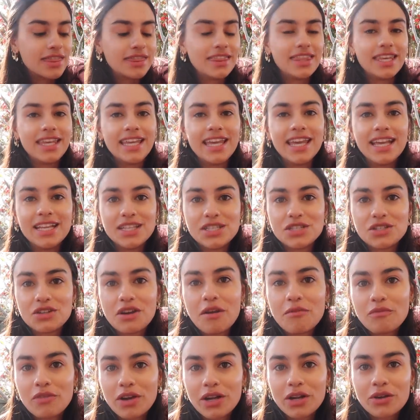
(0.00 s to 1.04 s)
The
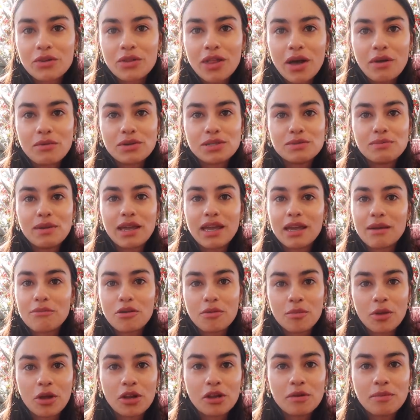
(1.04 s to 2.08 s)
Instagram reel that was being
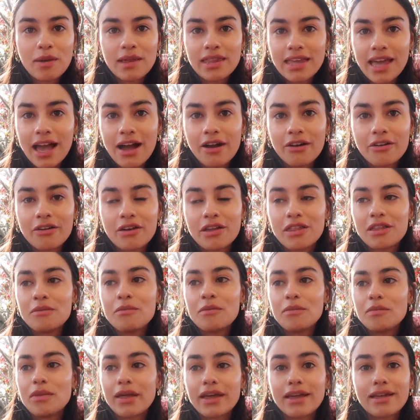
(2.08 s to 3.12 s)
promoted by the
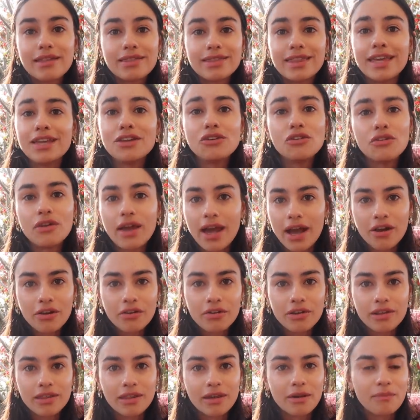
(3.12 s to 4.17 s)
algorithm, like, thank you
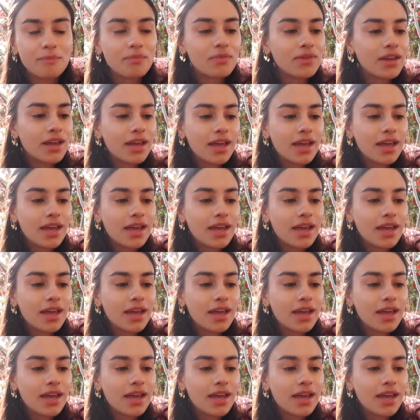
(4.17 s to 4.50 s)
algorithm,